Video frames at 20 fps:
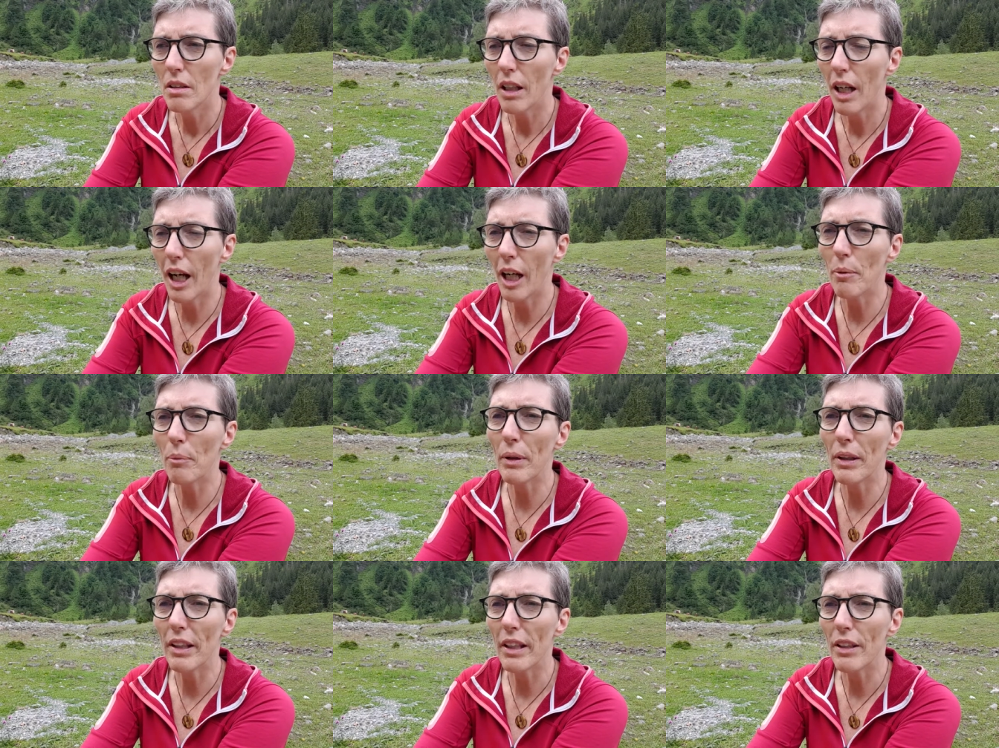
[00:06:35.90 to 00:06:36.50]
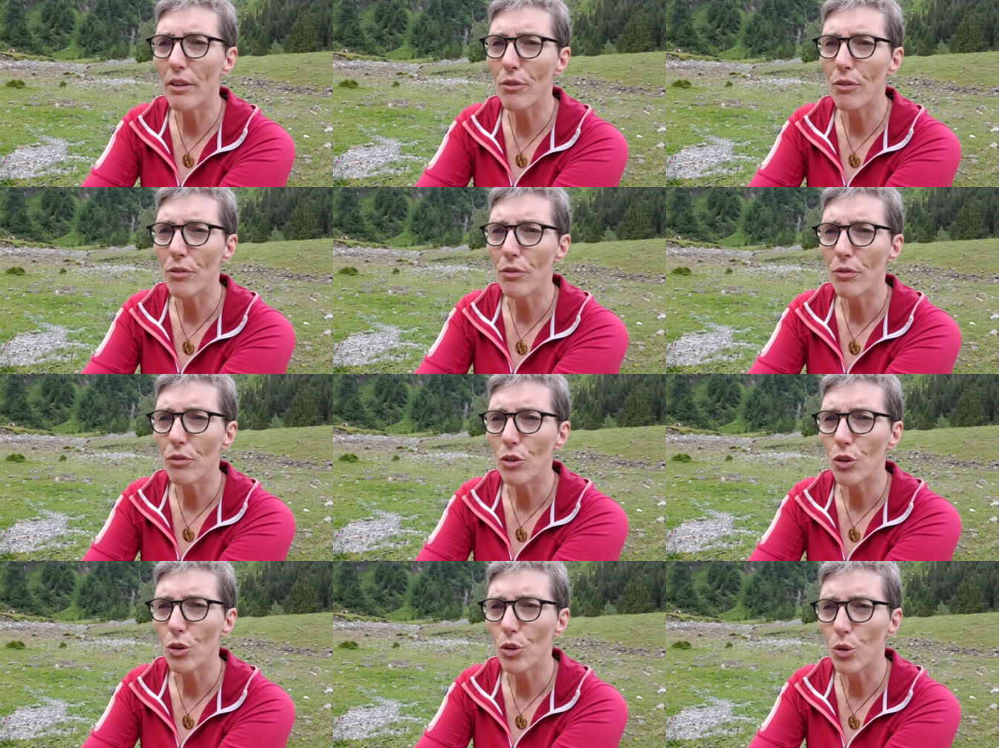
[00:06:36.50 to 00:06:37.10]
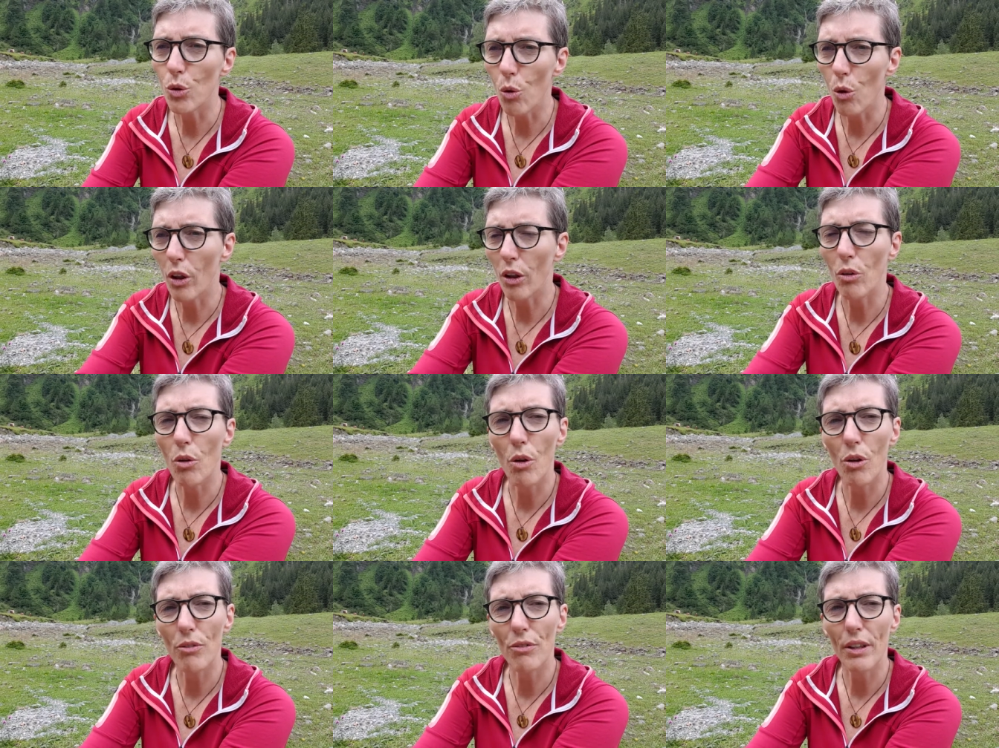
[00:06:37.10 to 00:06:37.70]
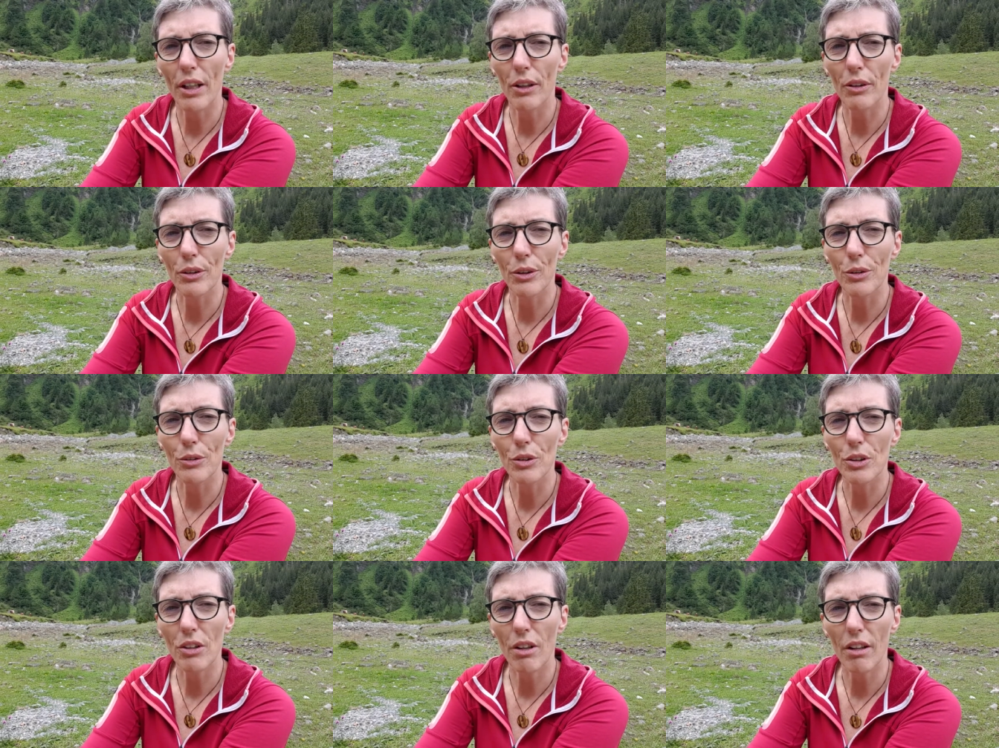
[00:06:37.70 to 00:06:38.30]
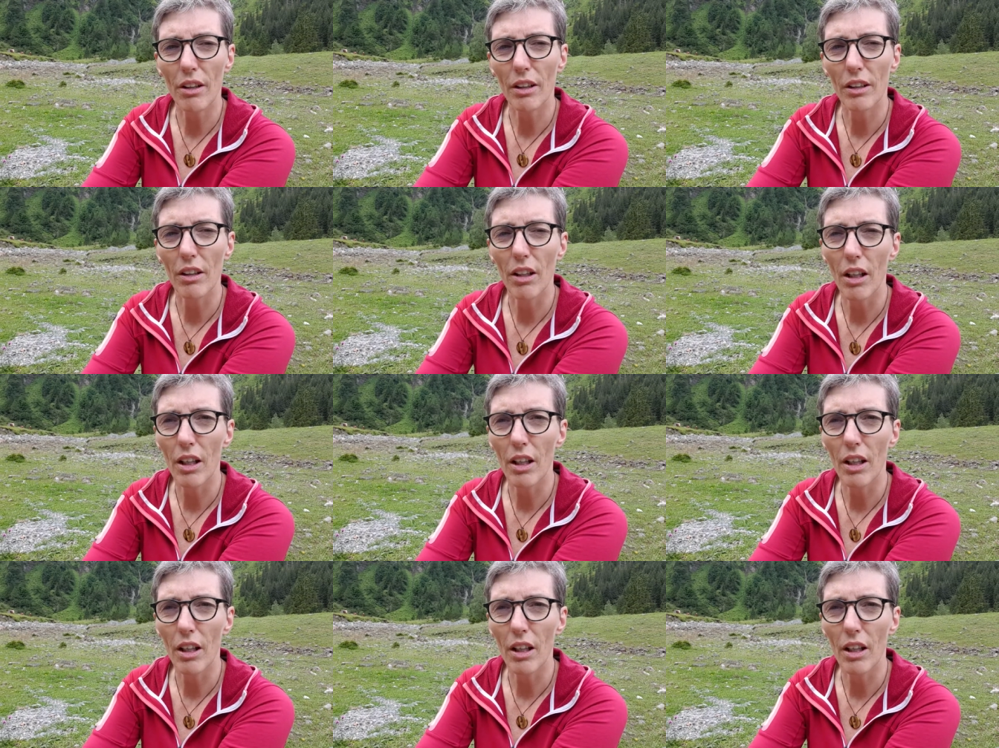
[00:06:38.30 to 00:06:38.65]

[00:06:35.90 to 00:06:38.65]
I believe your core values are